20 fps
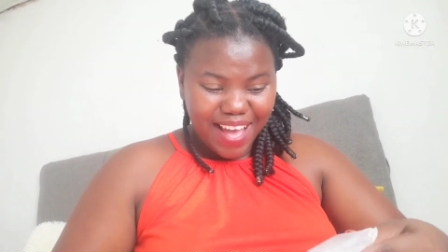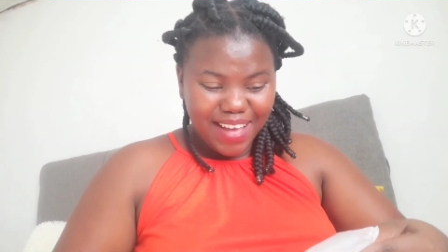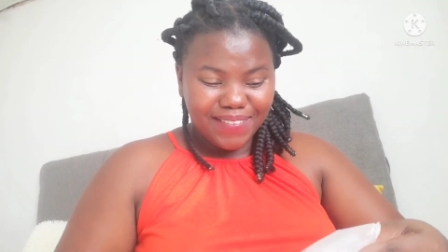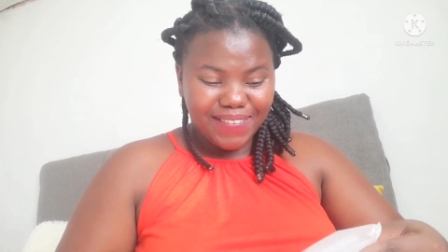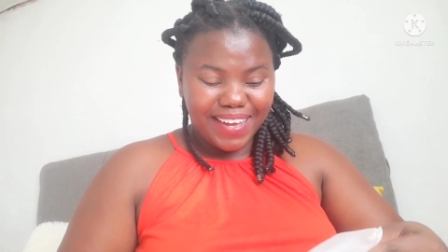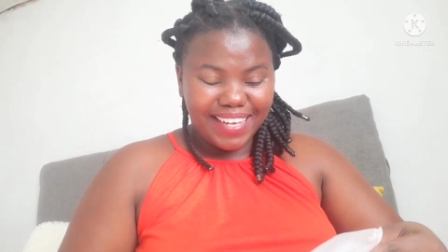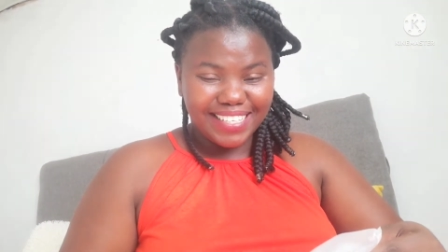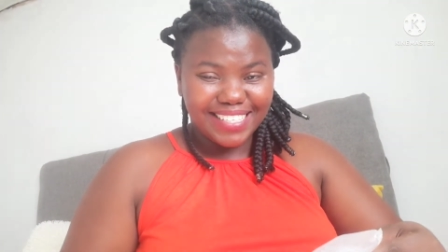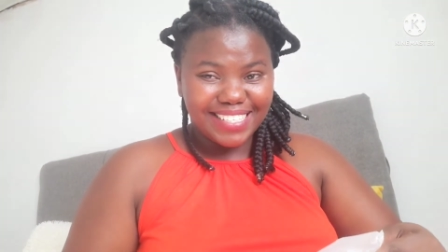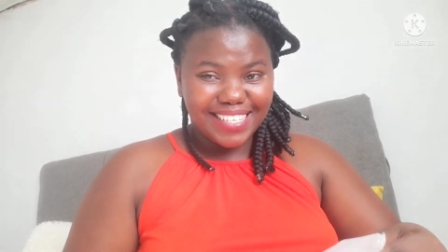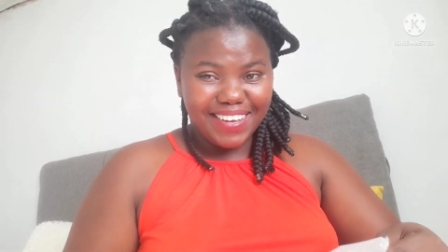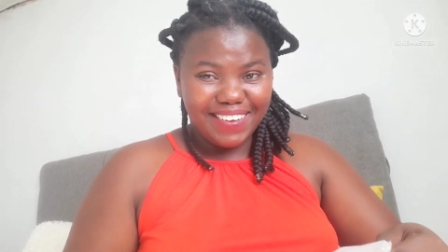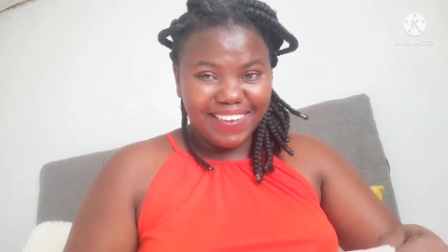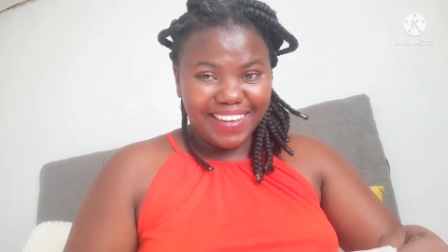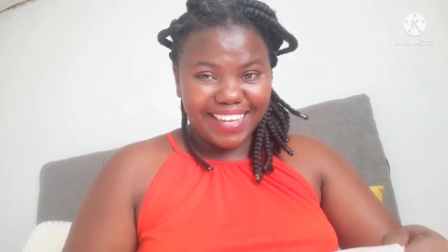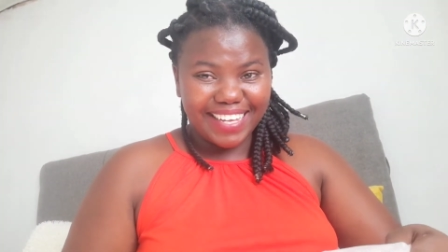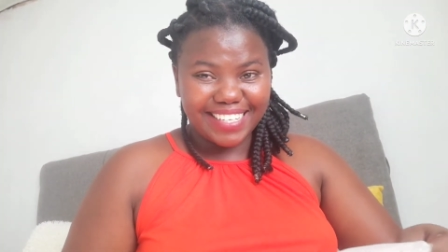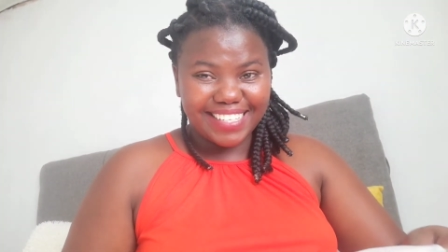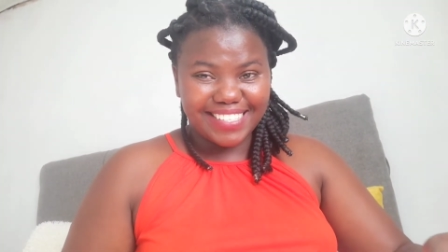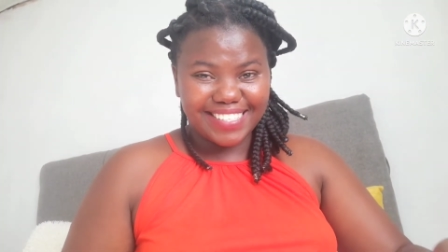My
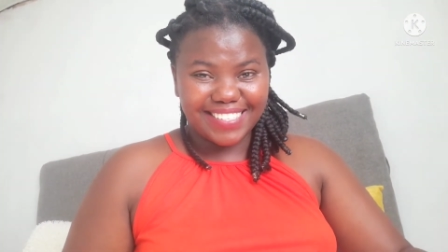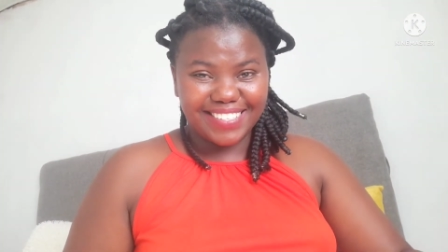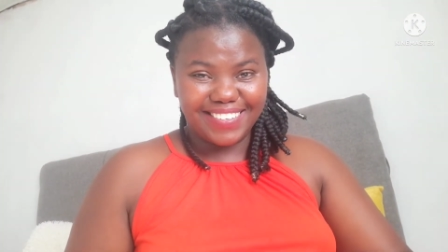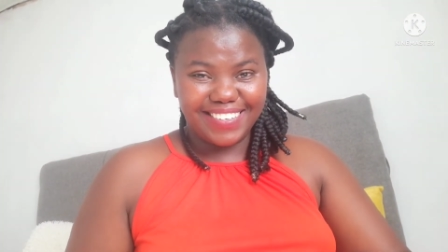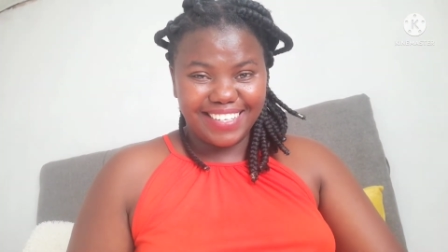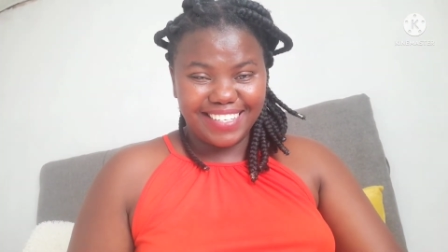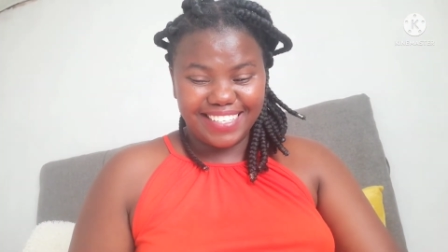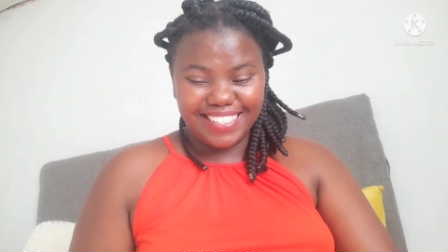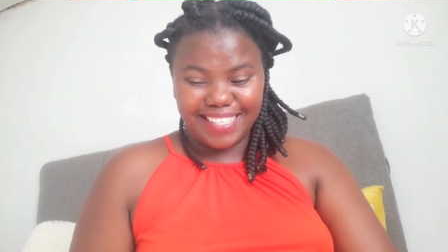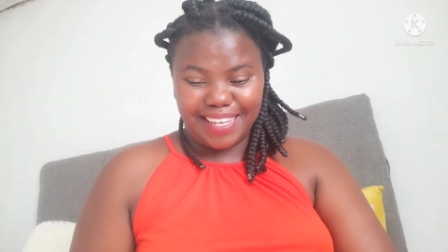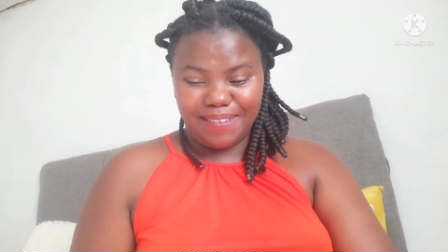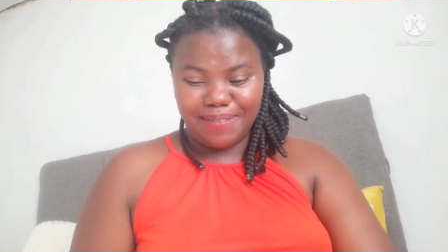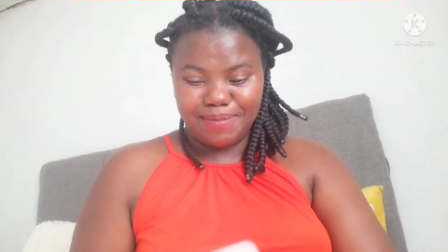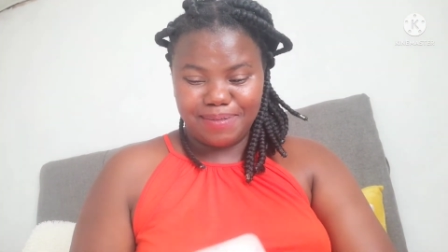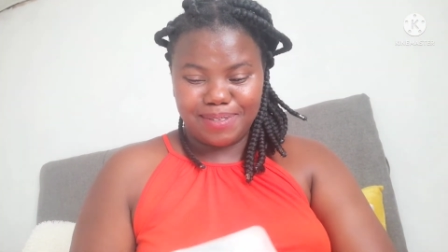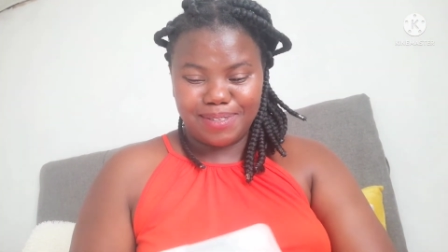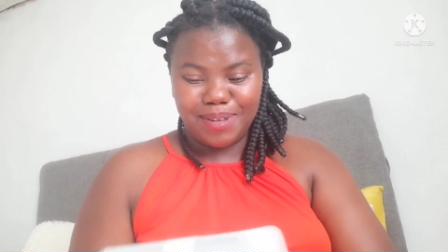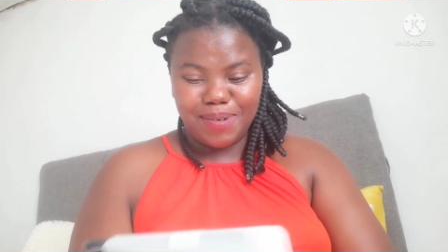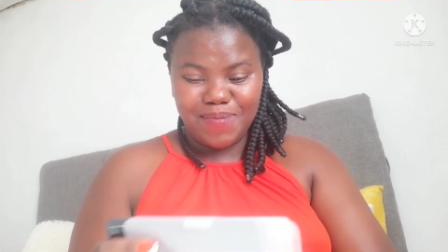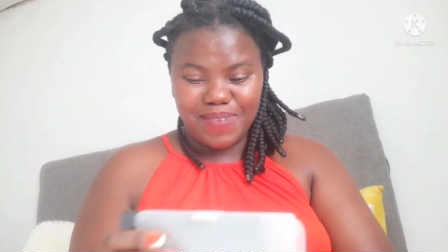stomach is doing some
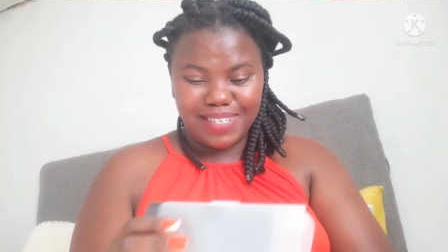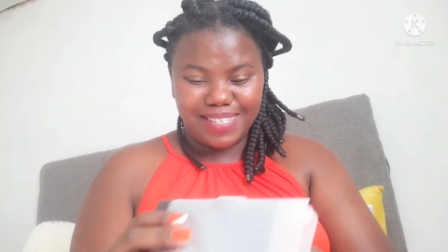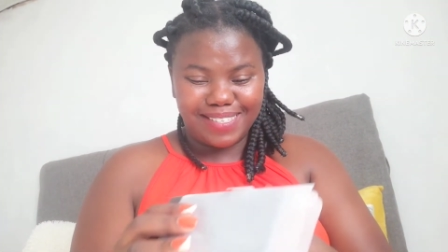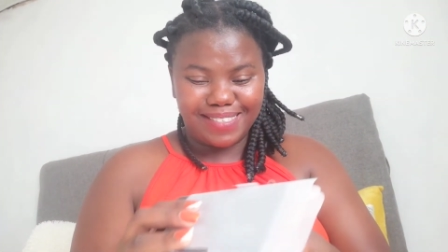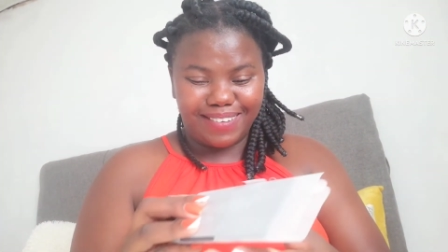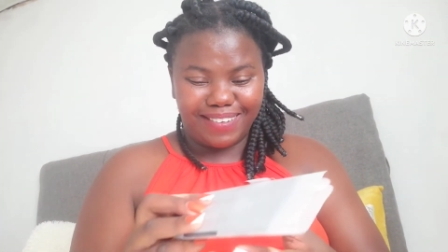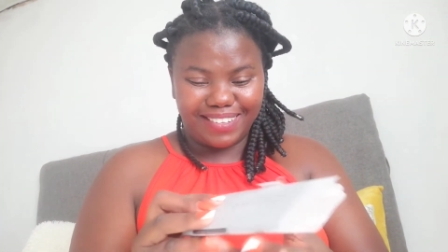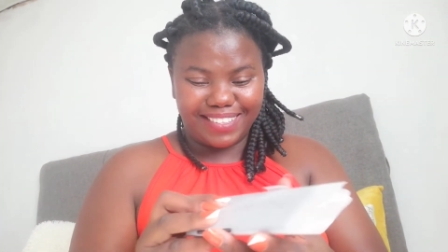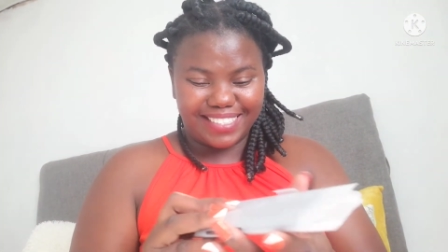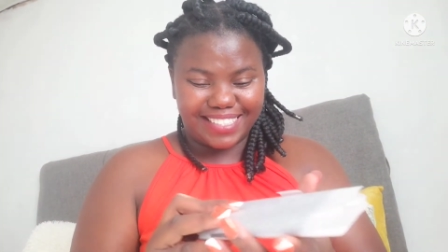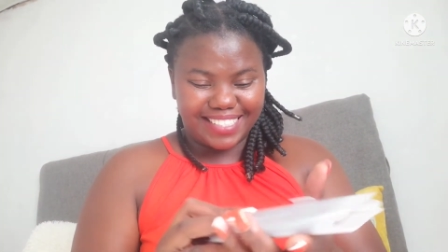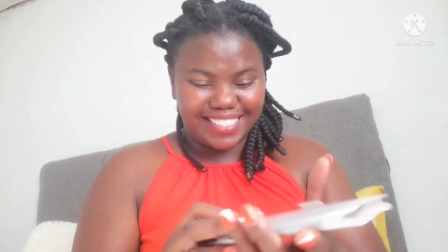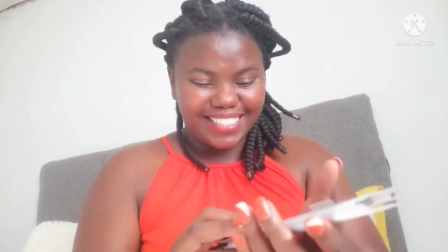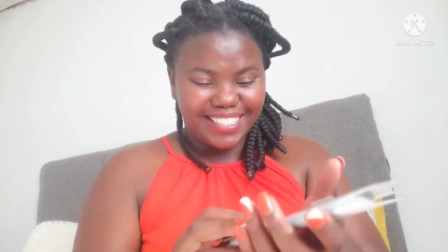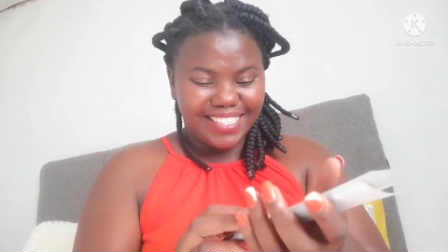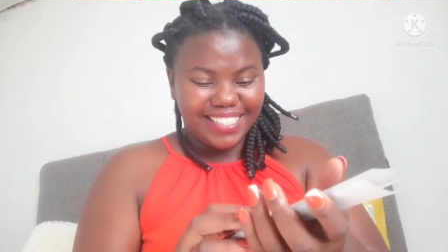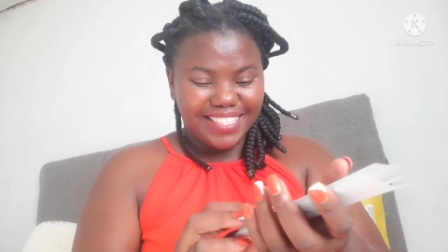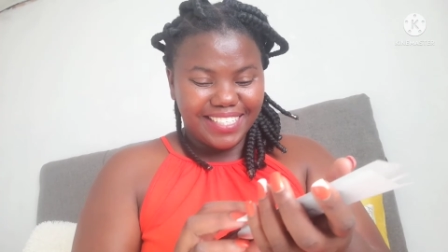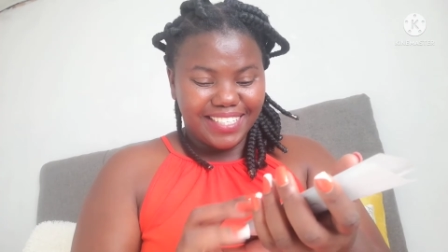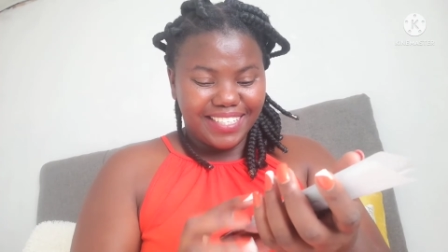
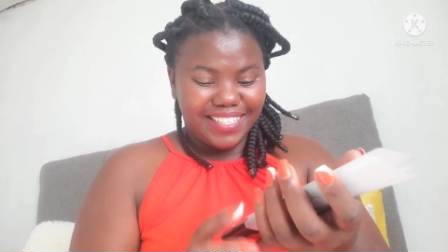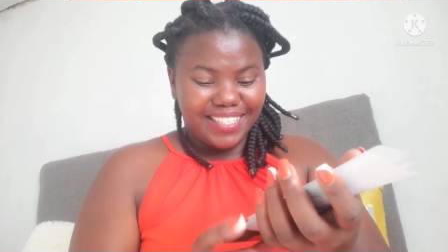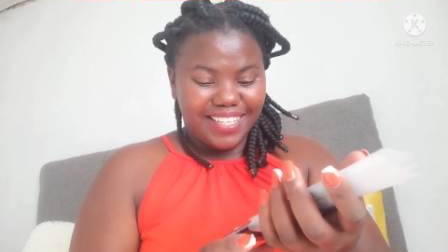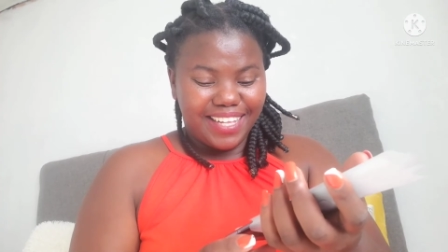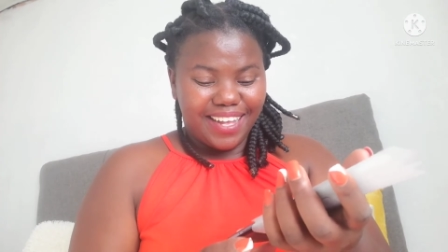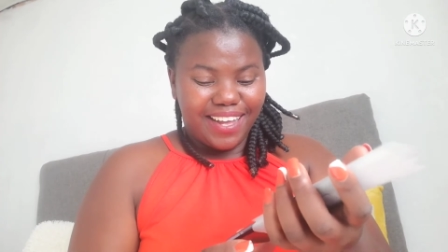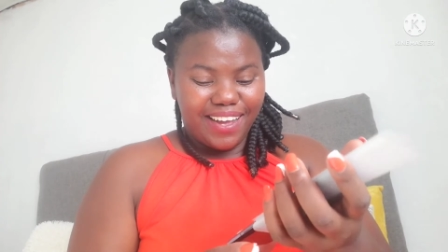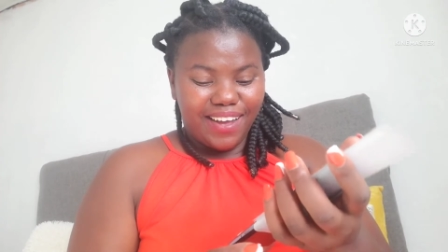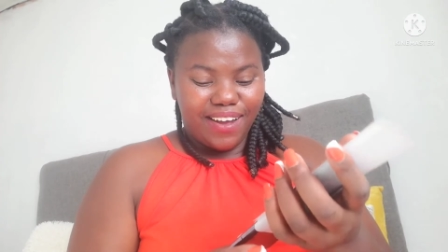somersaults.